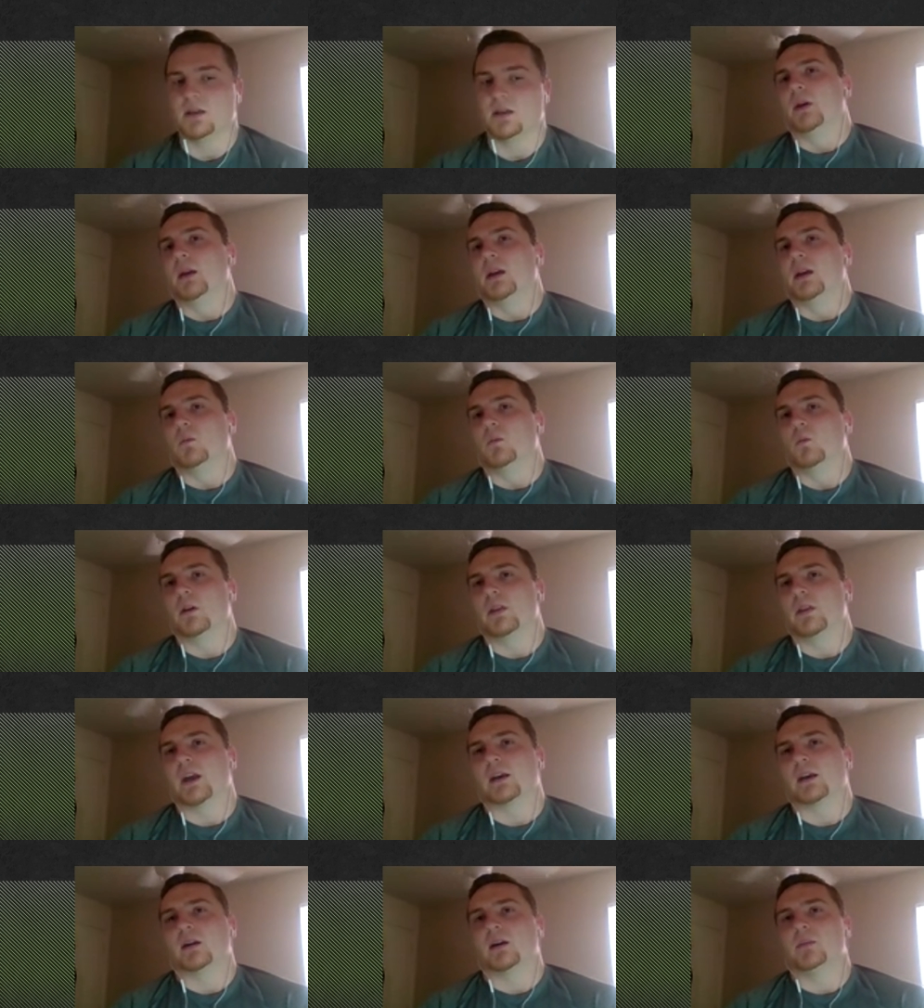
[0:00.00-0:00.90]
And where
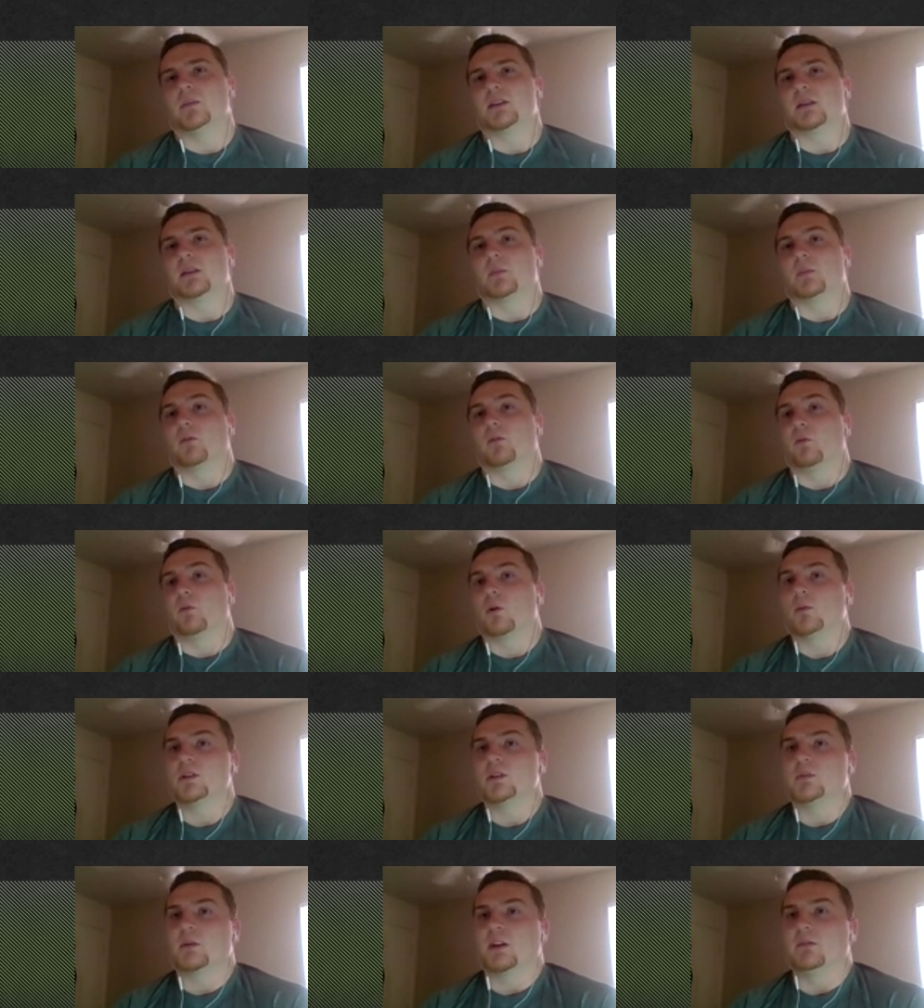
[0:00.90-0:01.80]
that comes on the
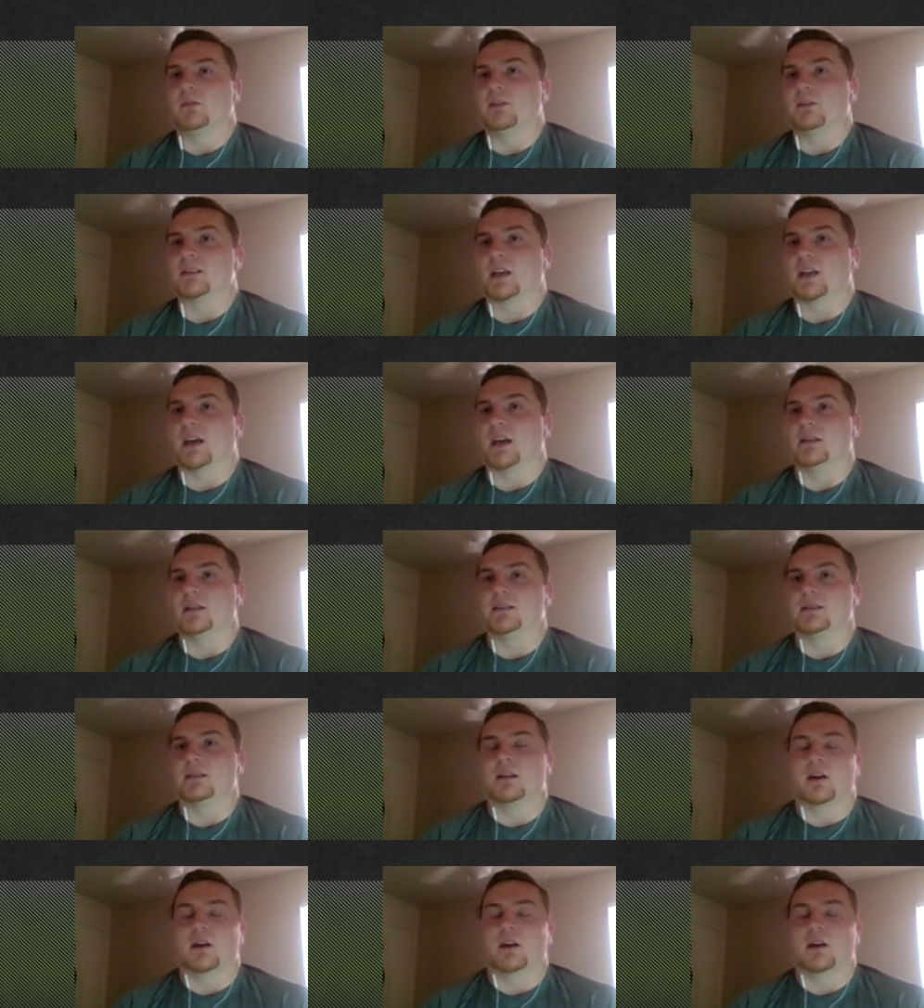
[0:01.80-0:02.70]
performance benefit side,
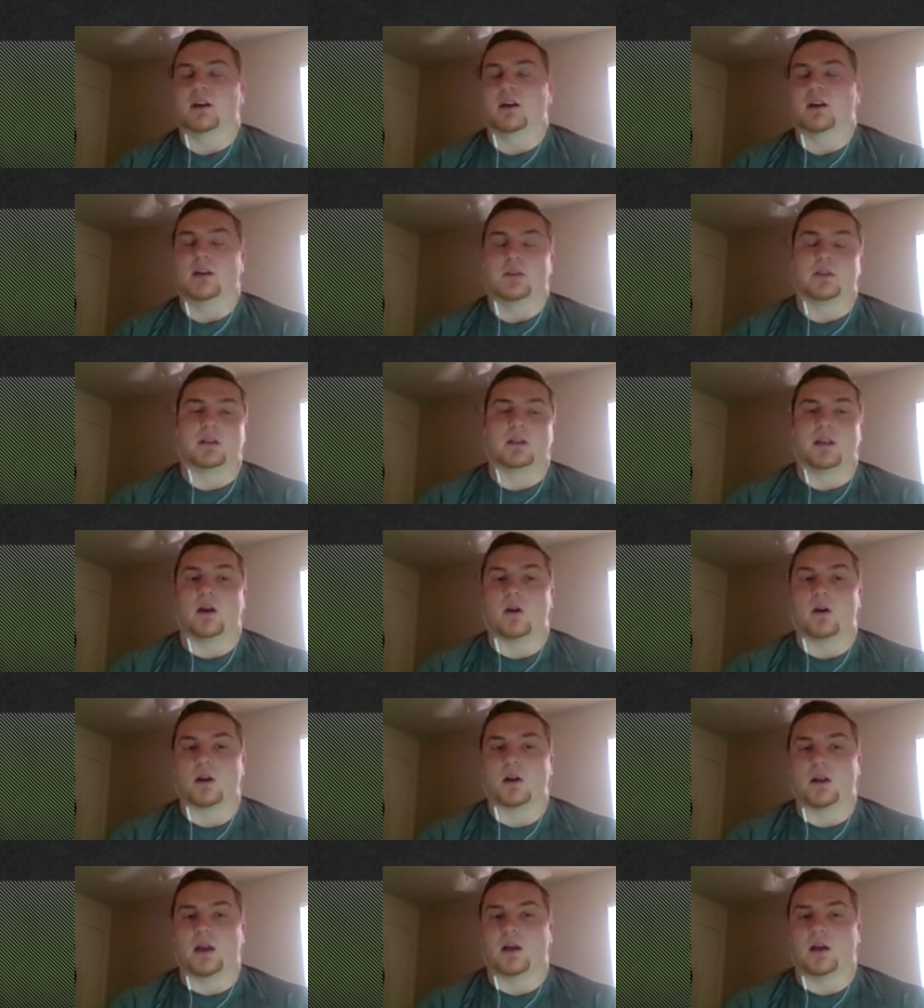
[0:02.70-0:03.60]
other than
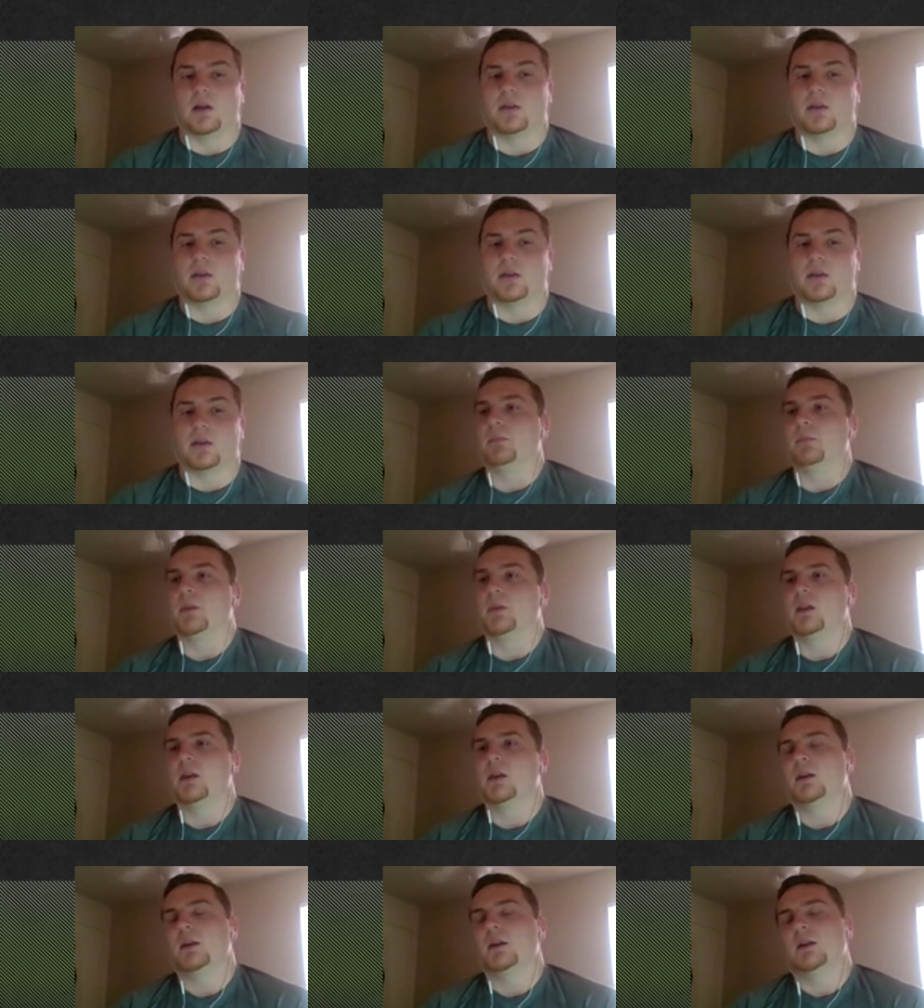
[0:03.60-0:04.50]
heart health,
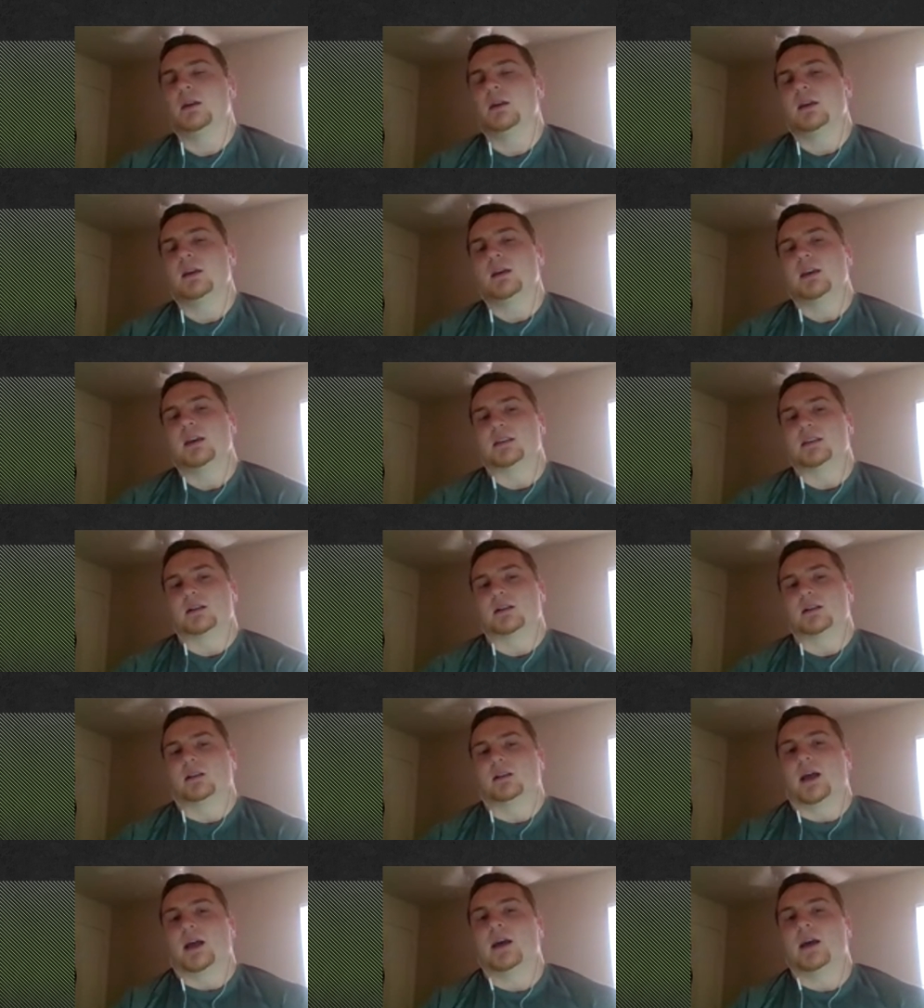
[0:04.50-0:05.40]
um, is it
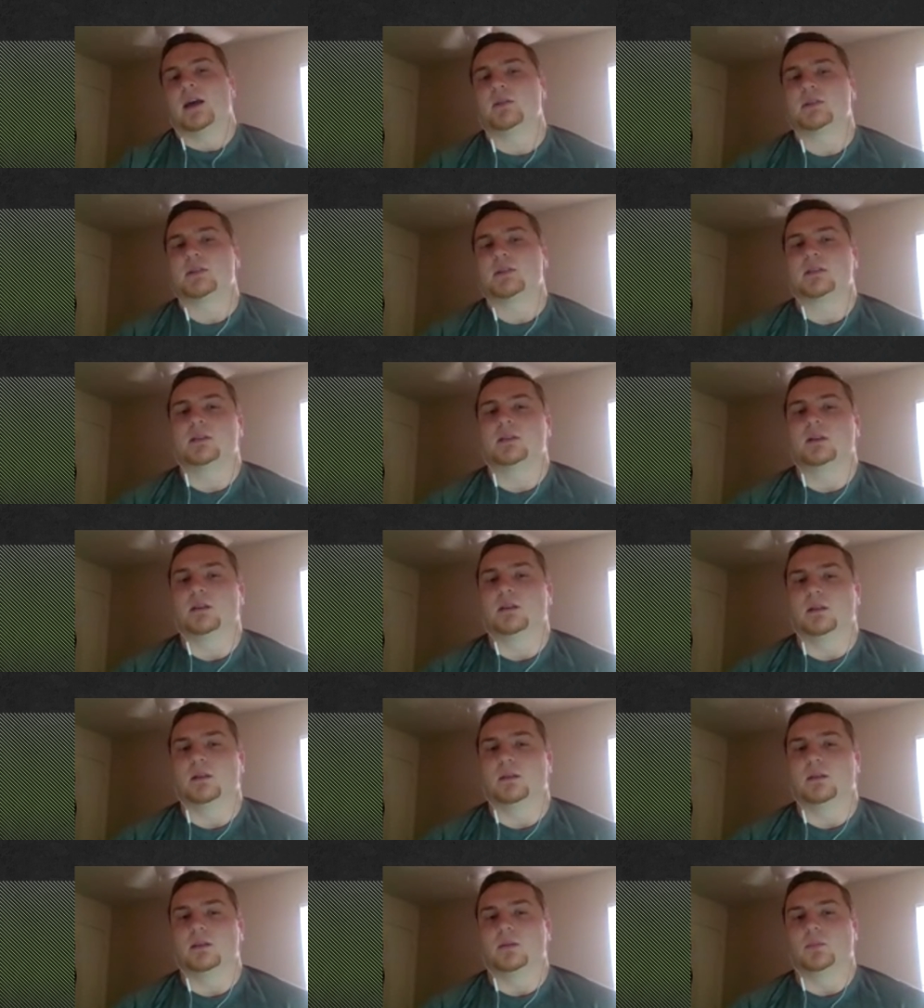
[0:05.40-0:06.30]
allows
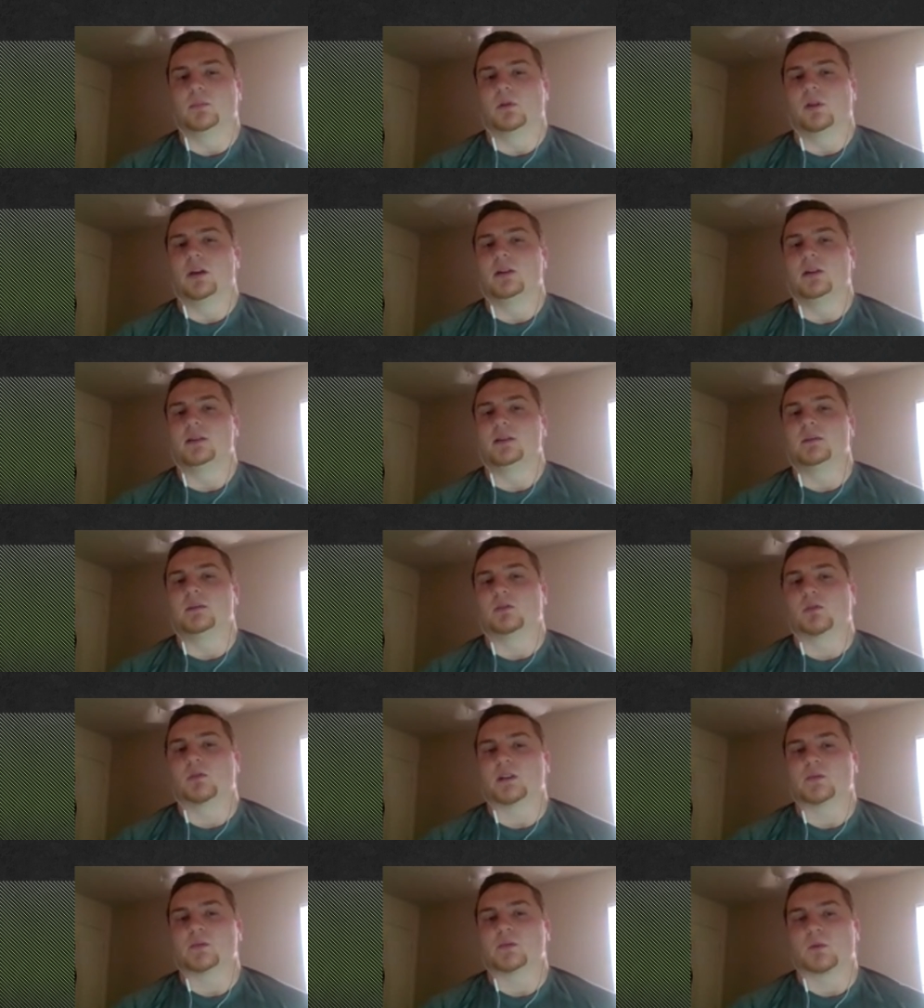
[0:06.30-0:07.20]
the, the blood to
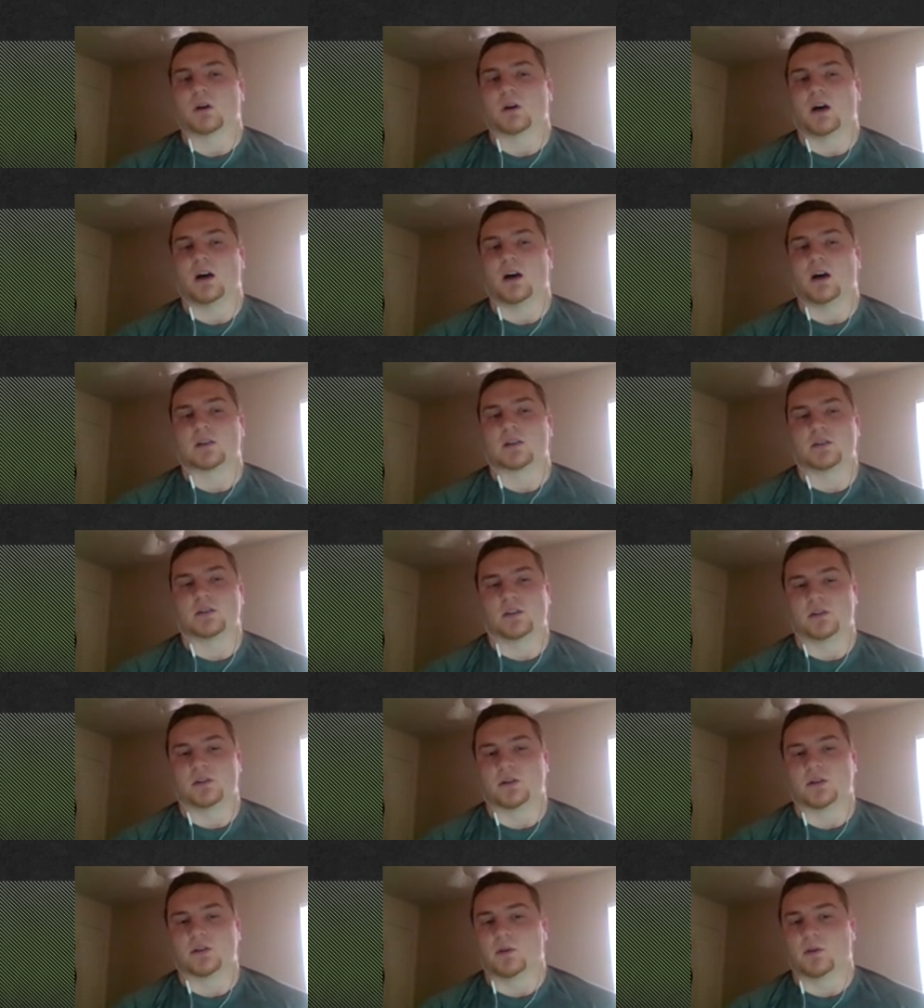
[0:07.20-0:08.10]
transport oxygen
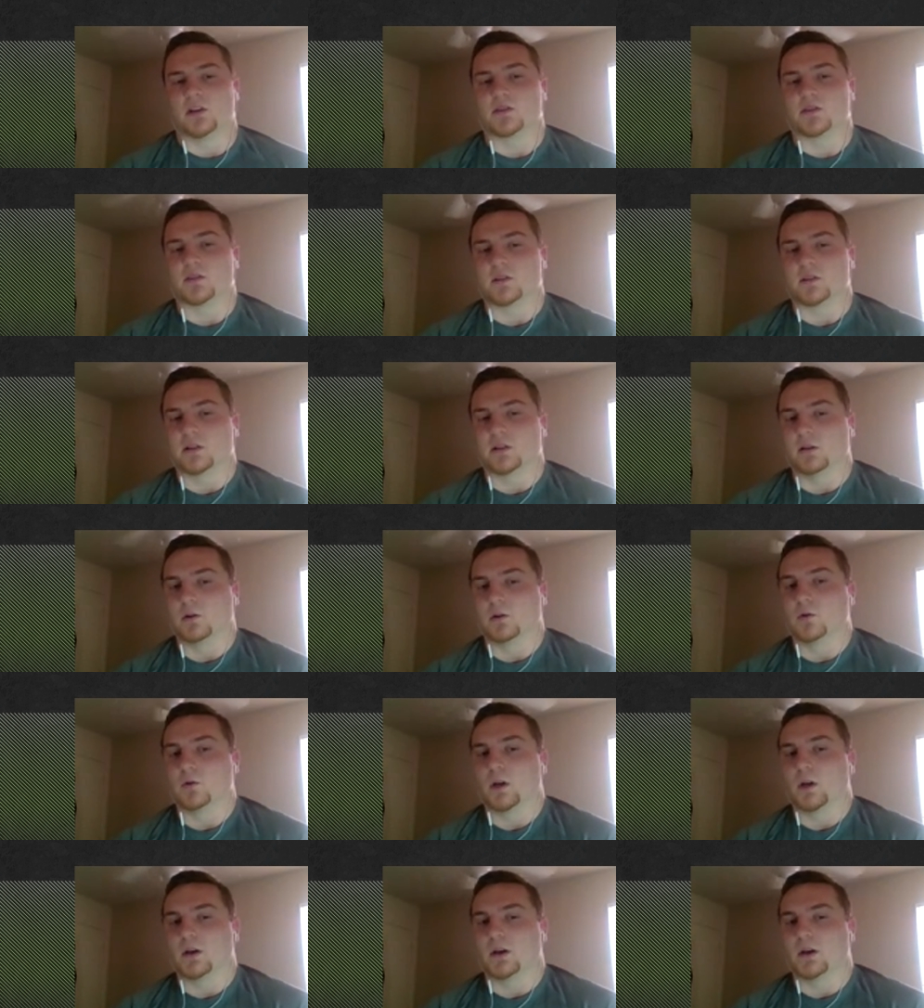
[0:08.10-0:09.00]
to your muscles a little
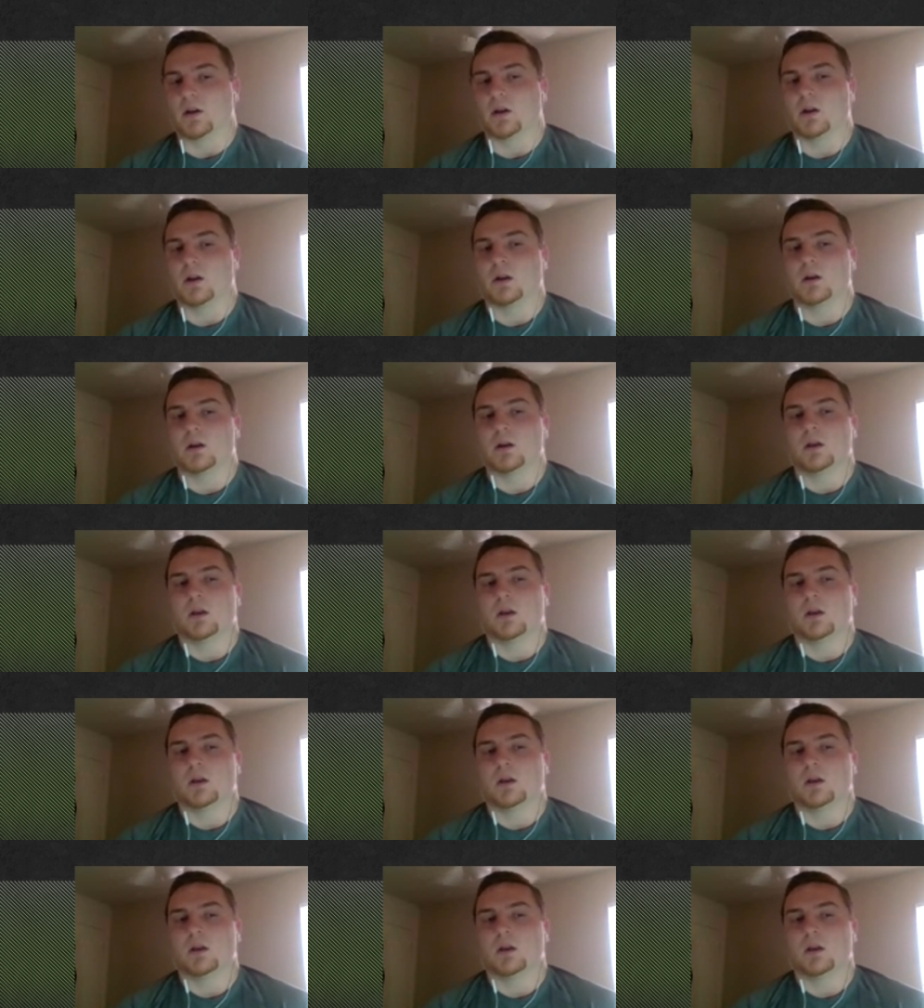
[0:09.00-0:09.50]
quicker.